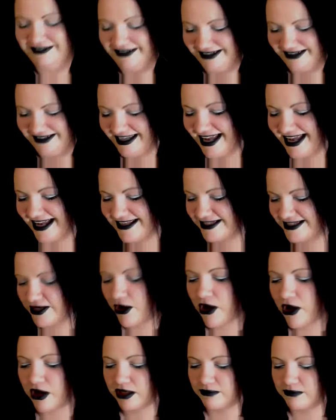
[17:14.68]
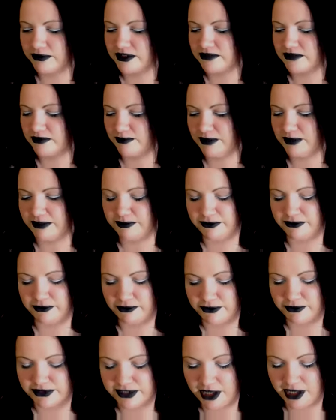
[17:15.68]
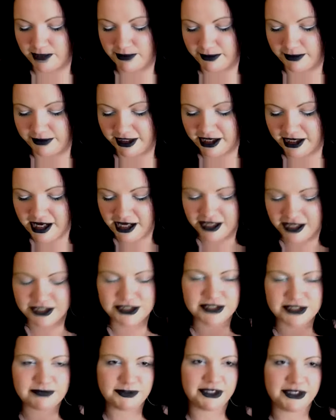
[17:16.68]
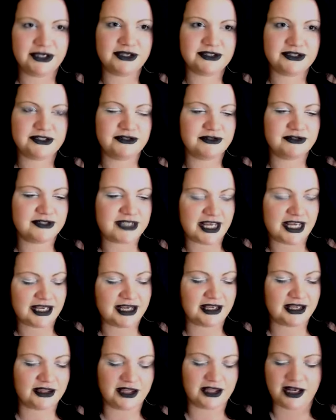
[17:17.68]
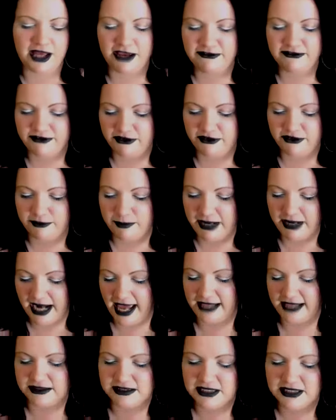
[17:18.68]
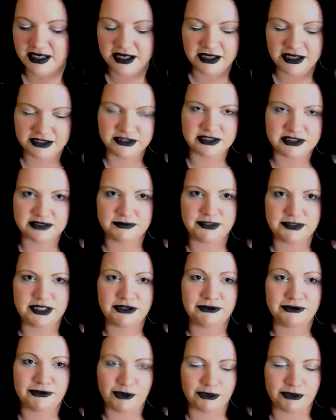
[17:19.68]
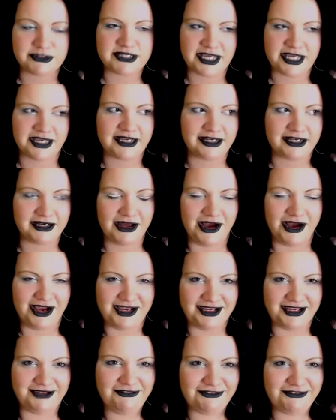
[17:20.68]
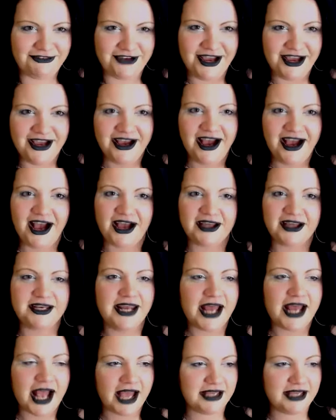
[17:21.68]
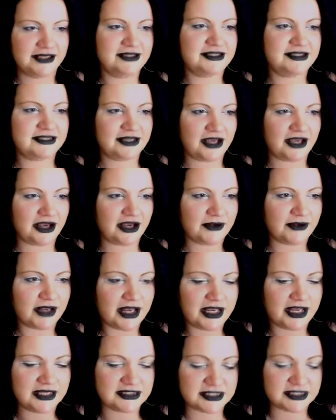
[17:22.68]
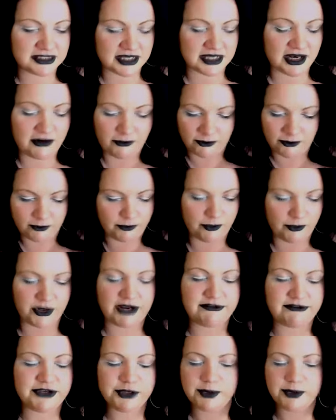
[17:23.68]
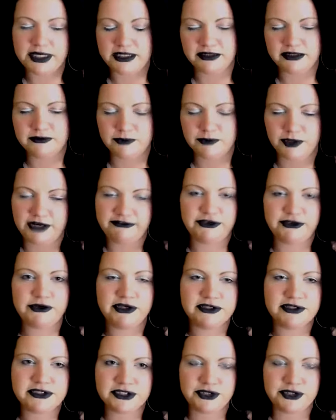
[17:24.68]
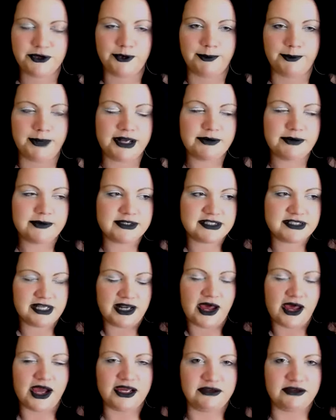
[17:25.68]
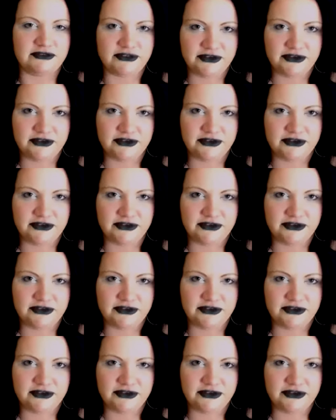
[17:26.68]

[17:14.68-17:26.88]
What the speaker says: get into arguments with people all the time. I'm like, just because you're taking the life of a plant doesn't mean you're not taking life. And it's whatever you eat, whatever you consume, it was alive.